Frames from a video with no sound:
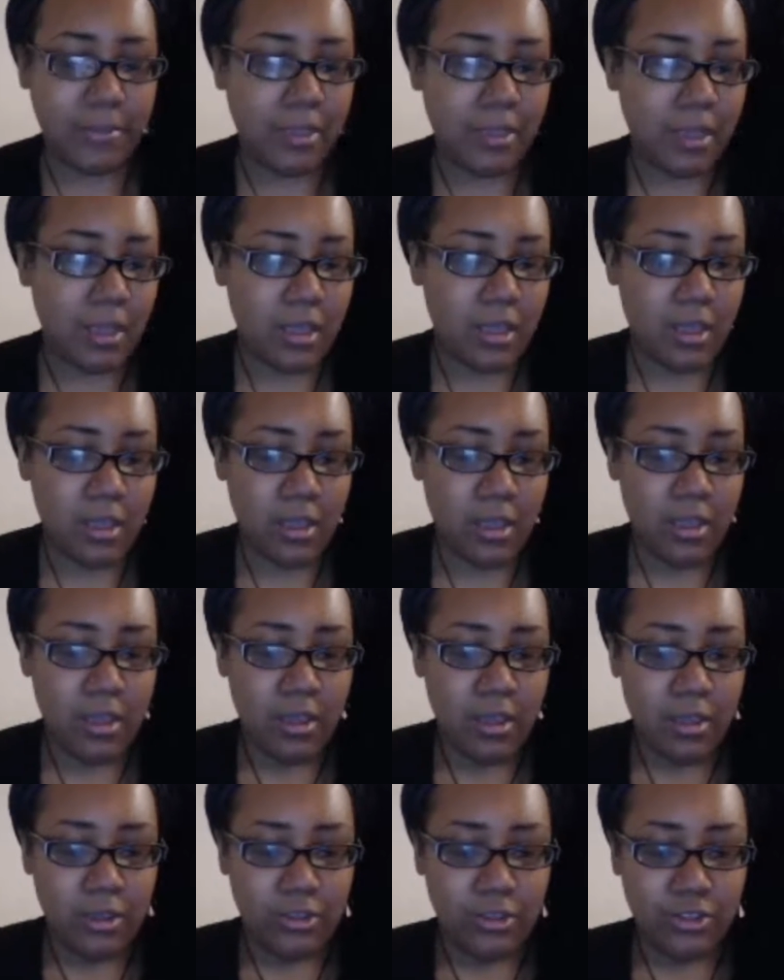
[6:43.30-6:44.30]
Okay.
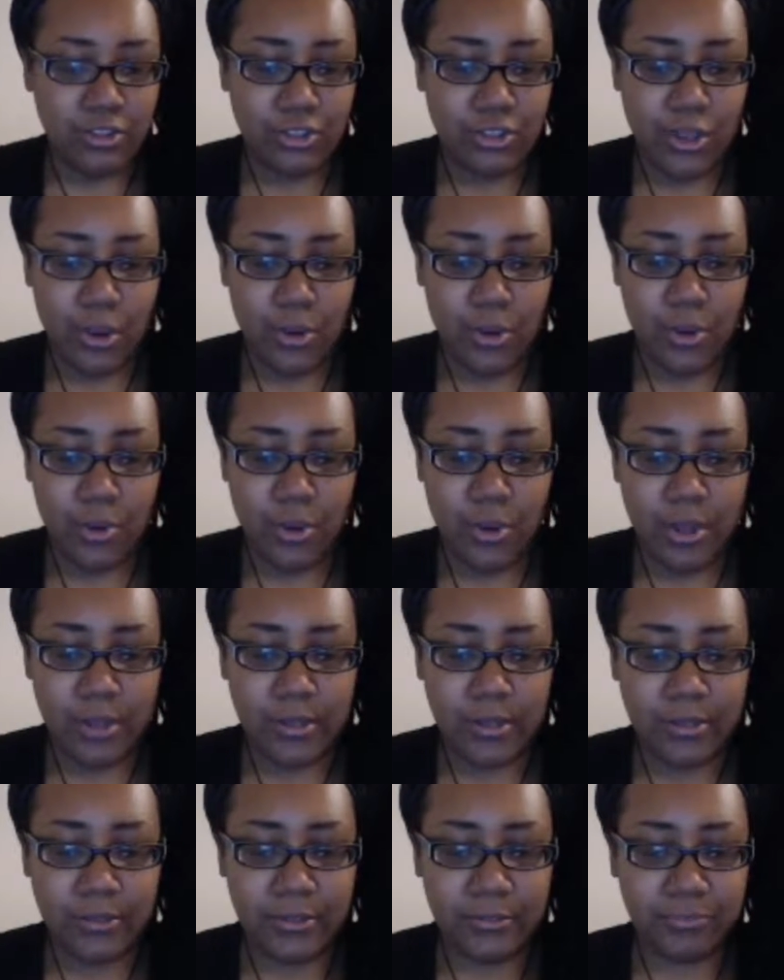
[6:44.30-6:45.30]

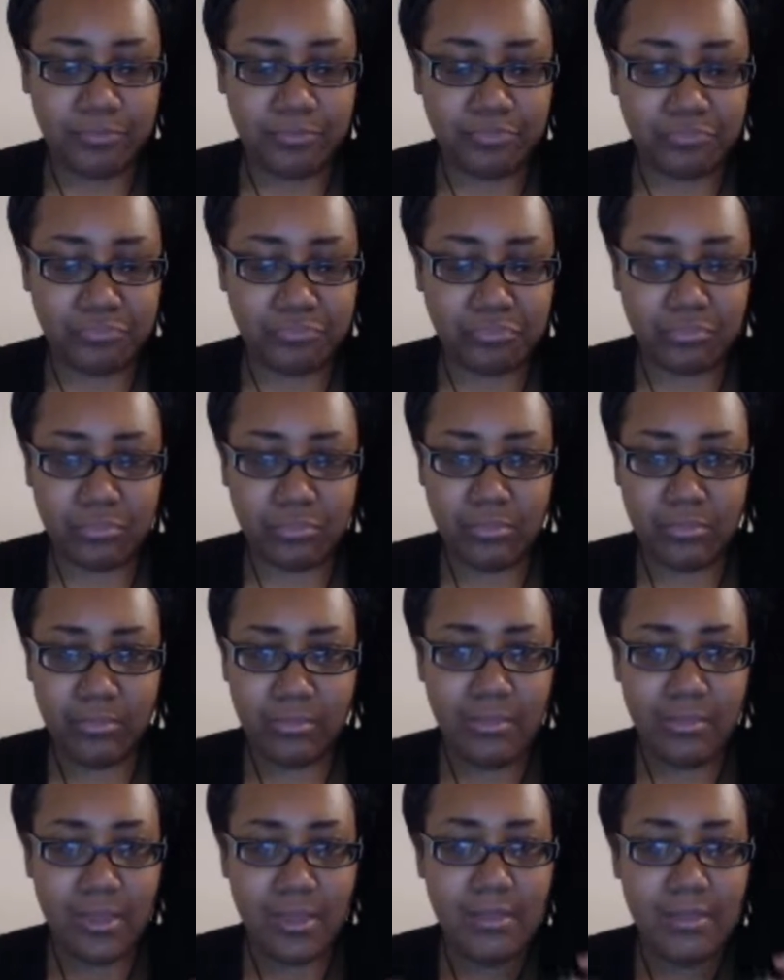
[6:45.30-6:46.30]
So
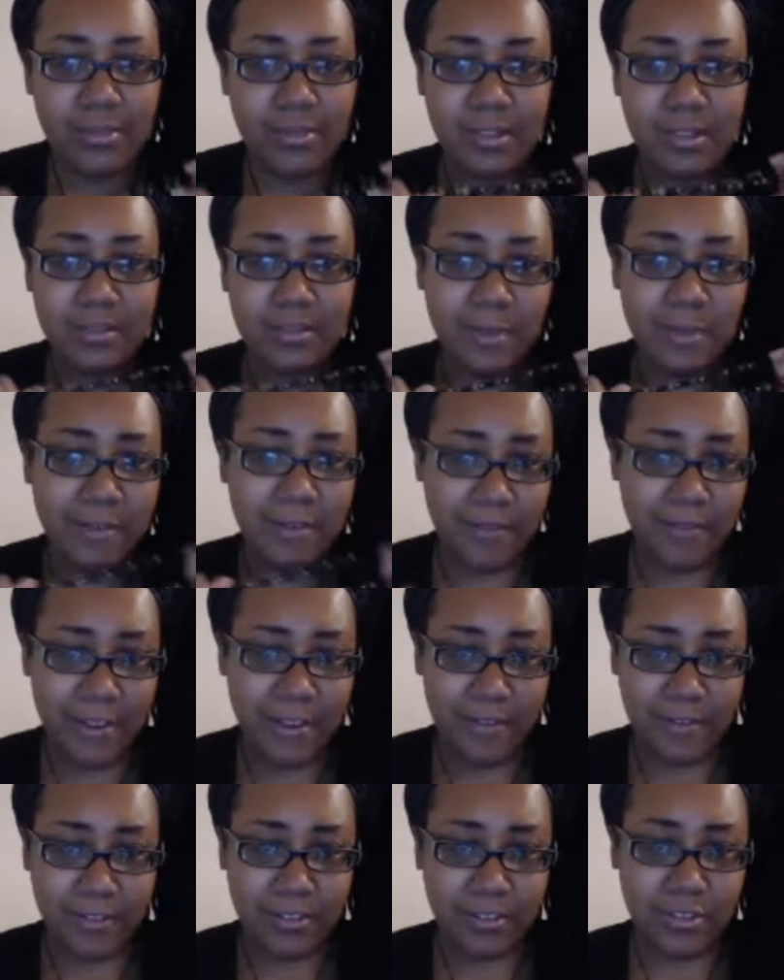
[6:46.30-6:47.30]
that's
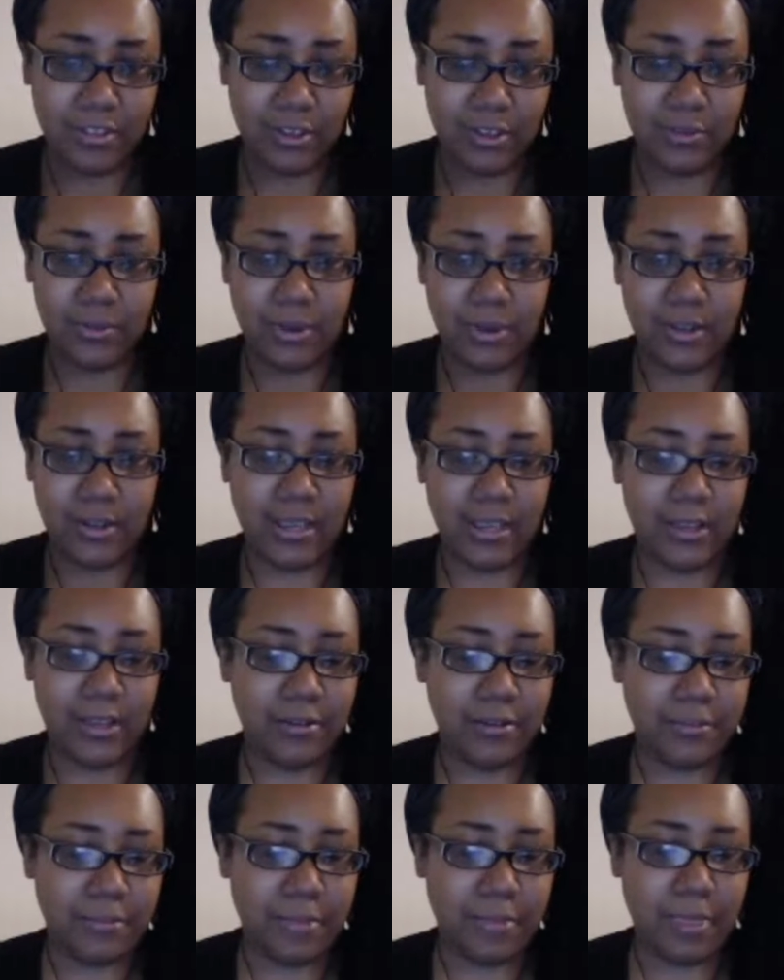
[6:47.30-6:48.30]
my favorite stone on
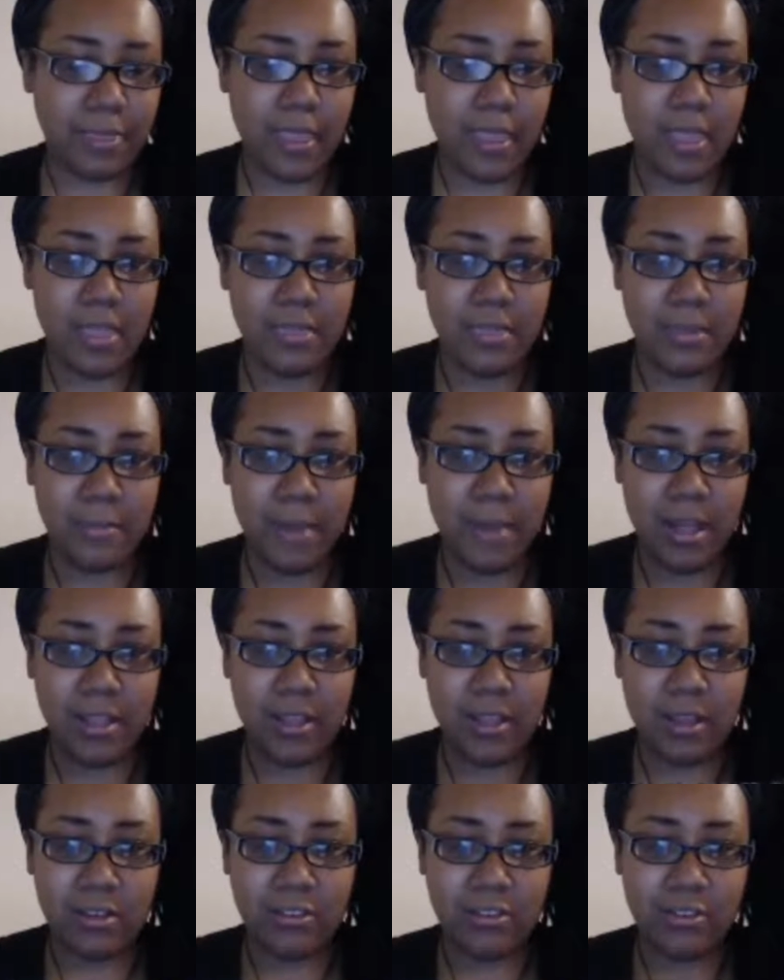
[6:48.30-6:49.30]
here. The
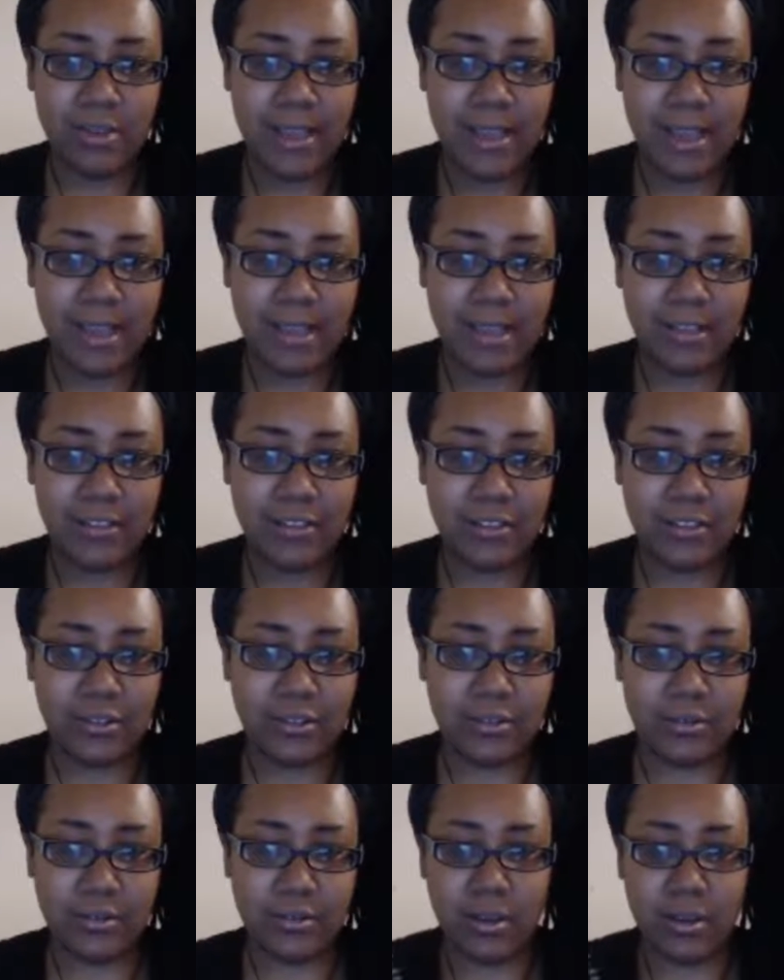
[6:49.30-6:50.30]
mala also
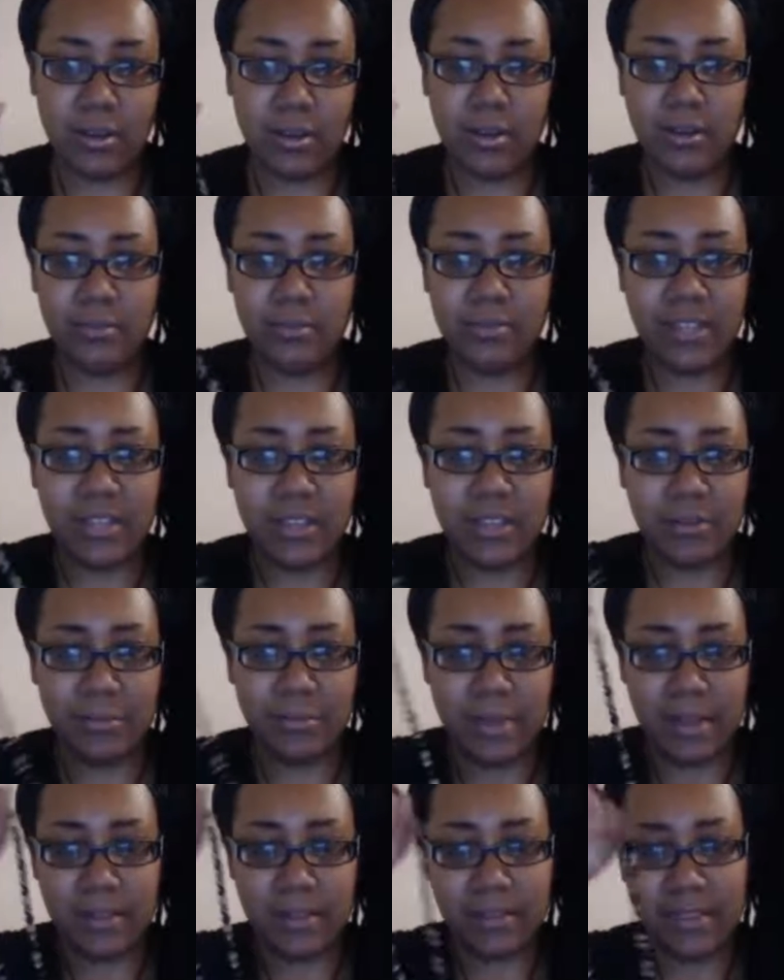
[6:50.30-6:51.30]
has,
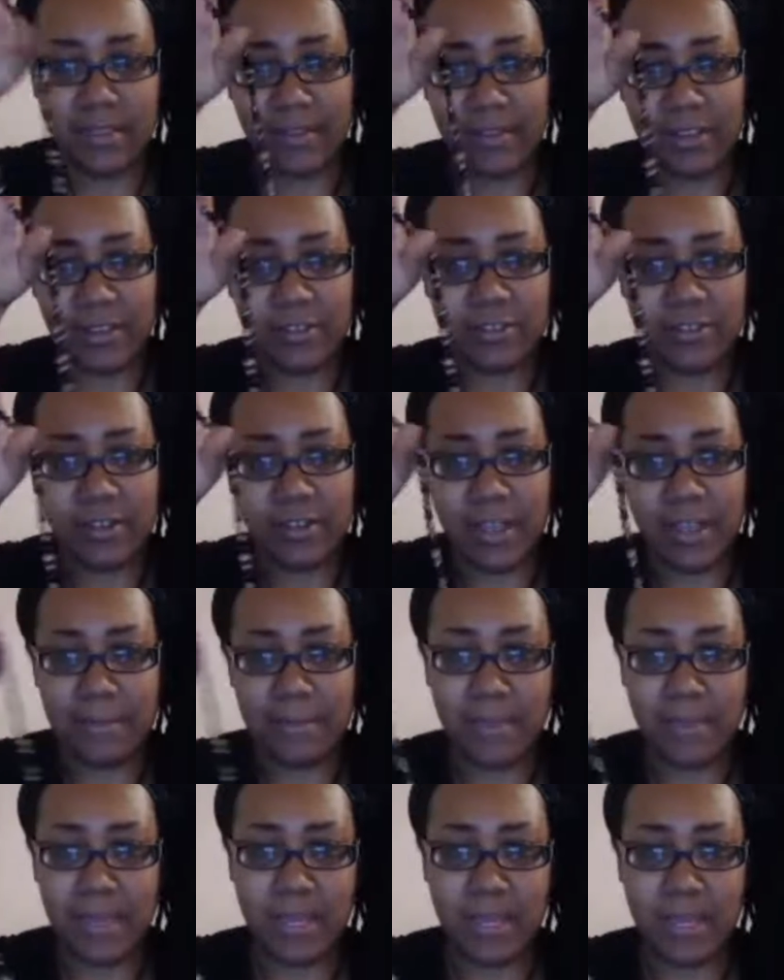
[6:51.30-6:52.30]
standard malas have
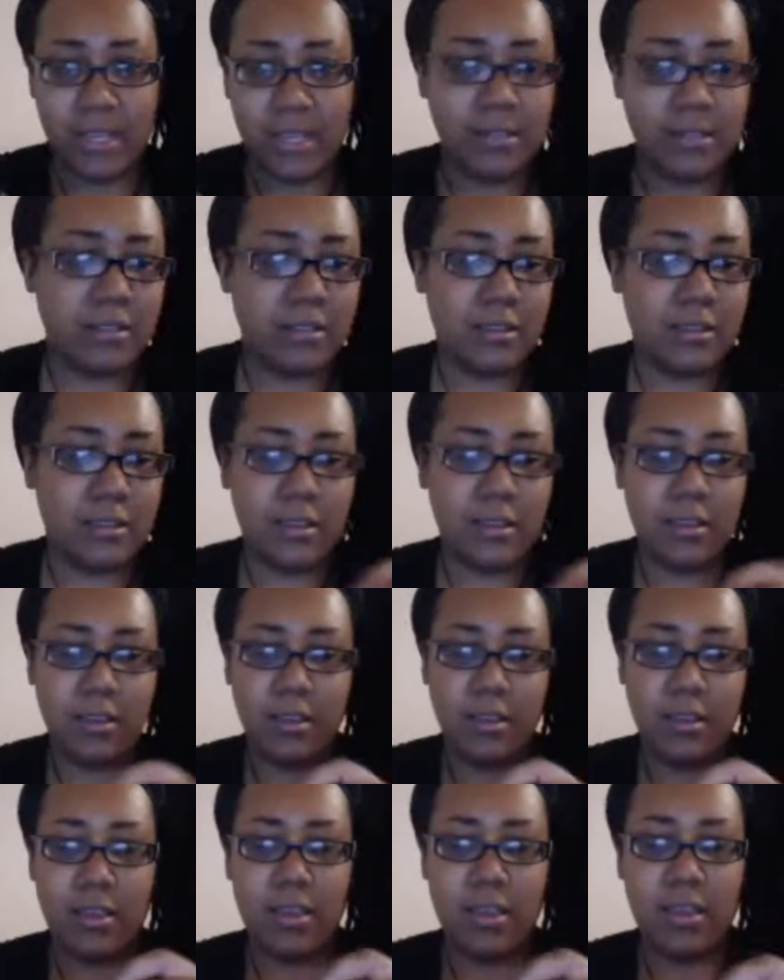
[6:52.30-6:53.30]
108 beads.
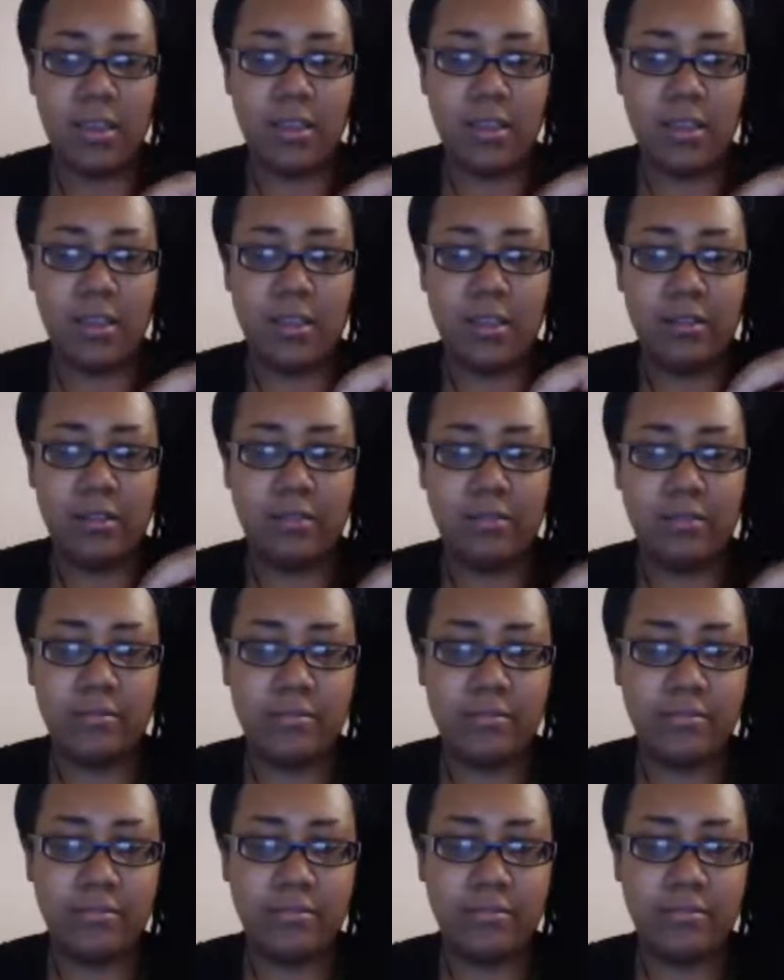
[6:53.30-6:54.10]
And